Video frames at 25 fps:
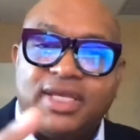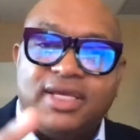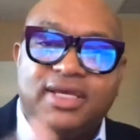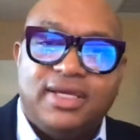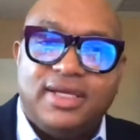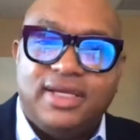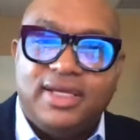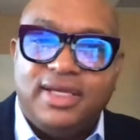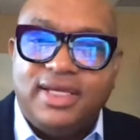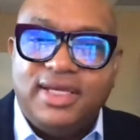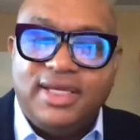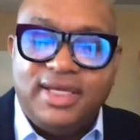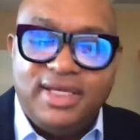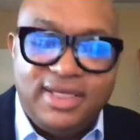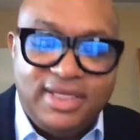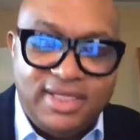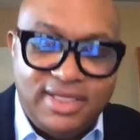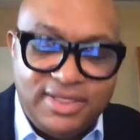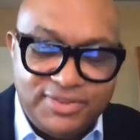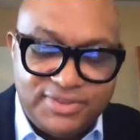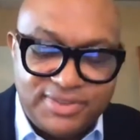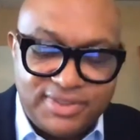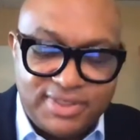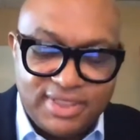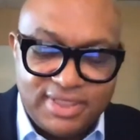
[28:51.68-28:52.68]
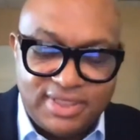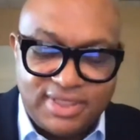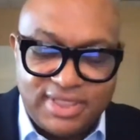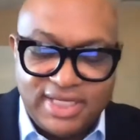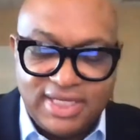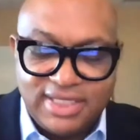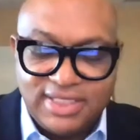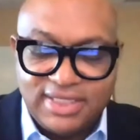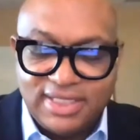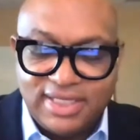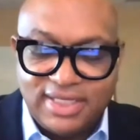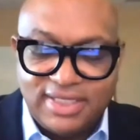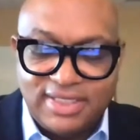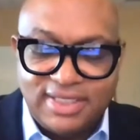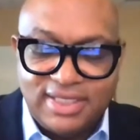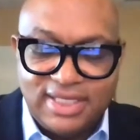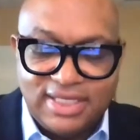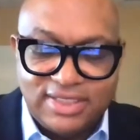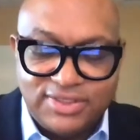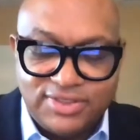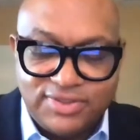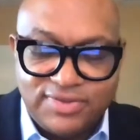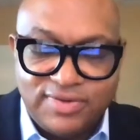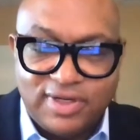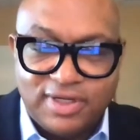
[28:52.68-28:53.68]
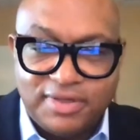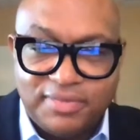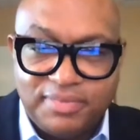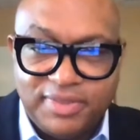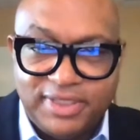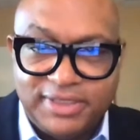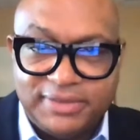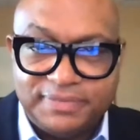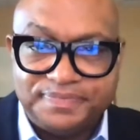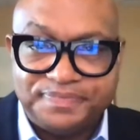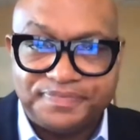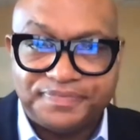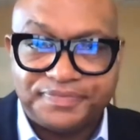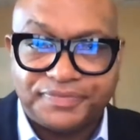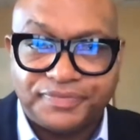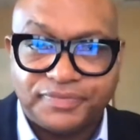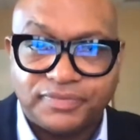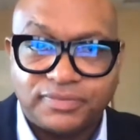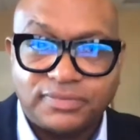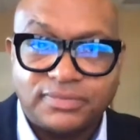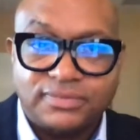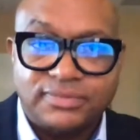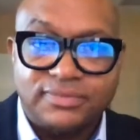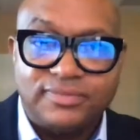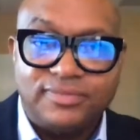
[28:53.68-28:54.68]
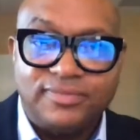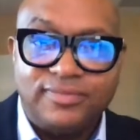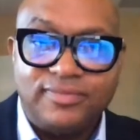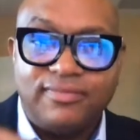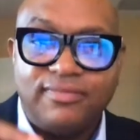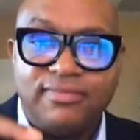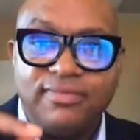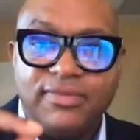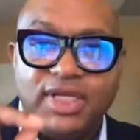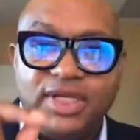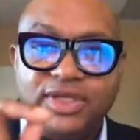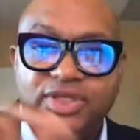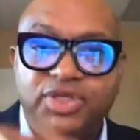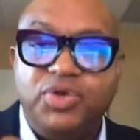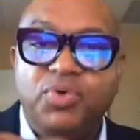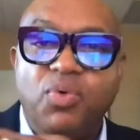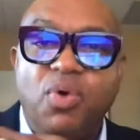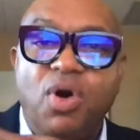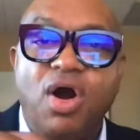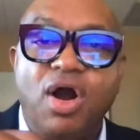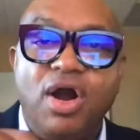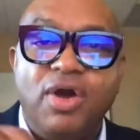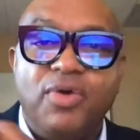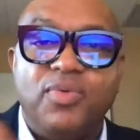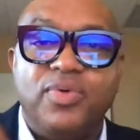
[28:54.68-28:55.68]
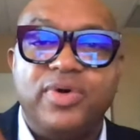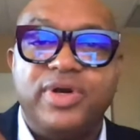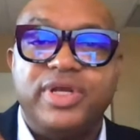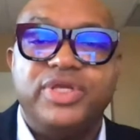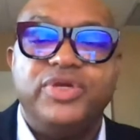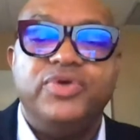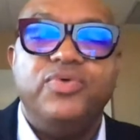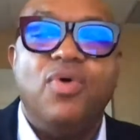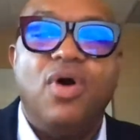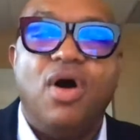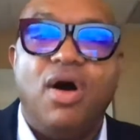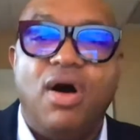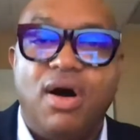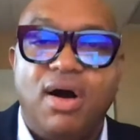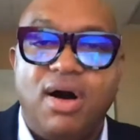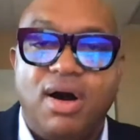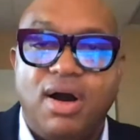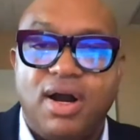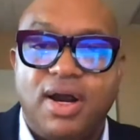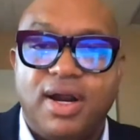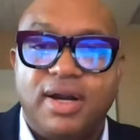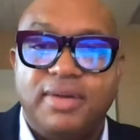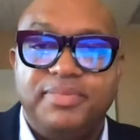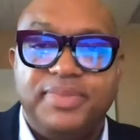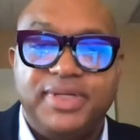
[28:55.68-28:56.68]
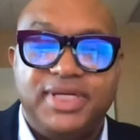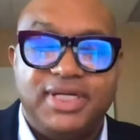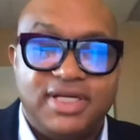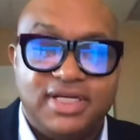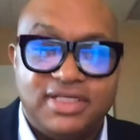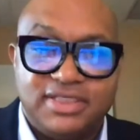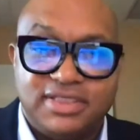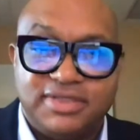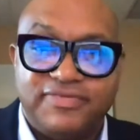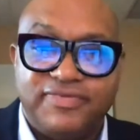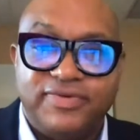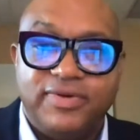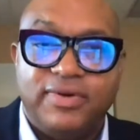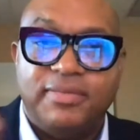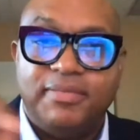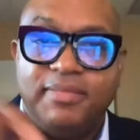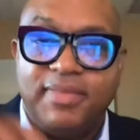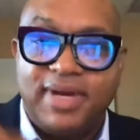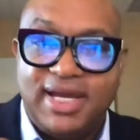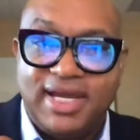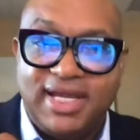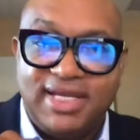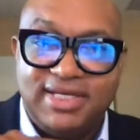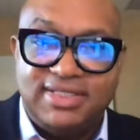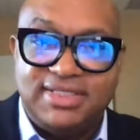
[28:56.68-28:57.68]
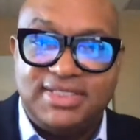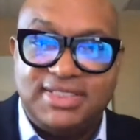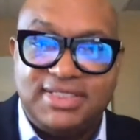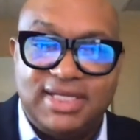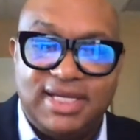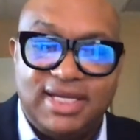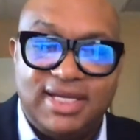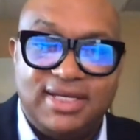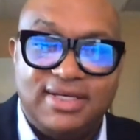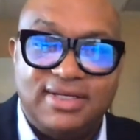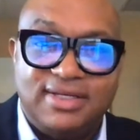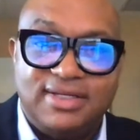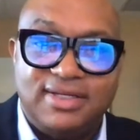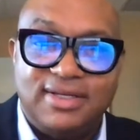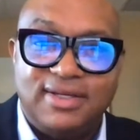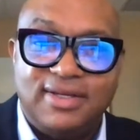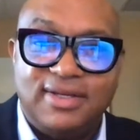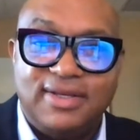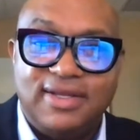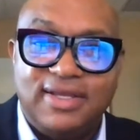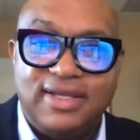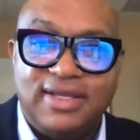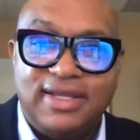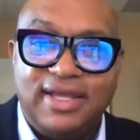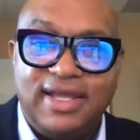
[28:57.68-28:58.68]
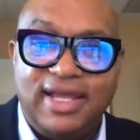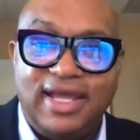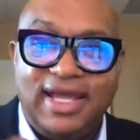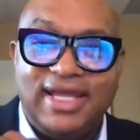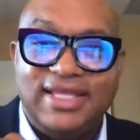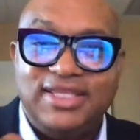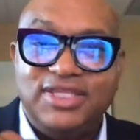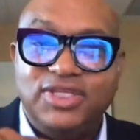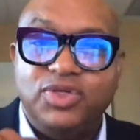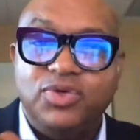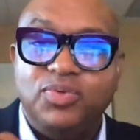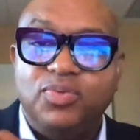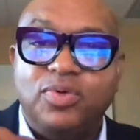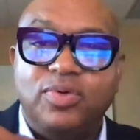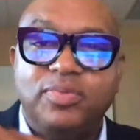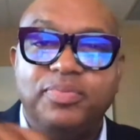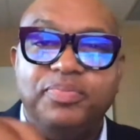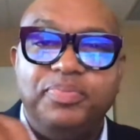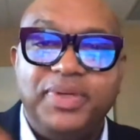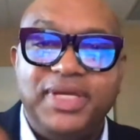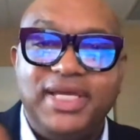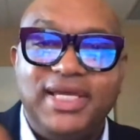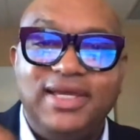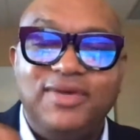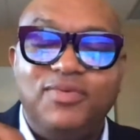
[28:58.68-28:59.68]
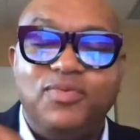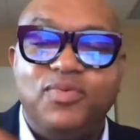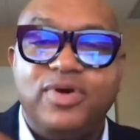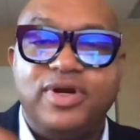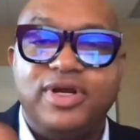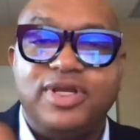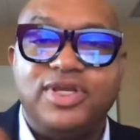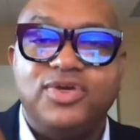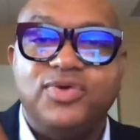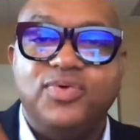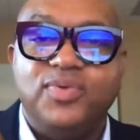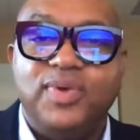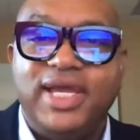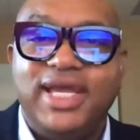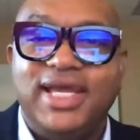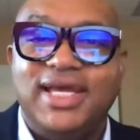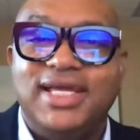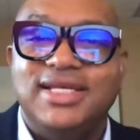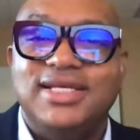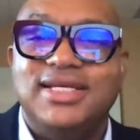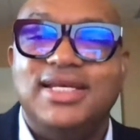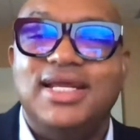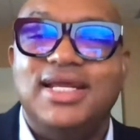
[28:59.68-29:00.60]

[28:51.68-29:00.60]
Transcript: Here's the thing that struck me. You are where you are because of your mindset, and you will be where you end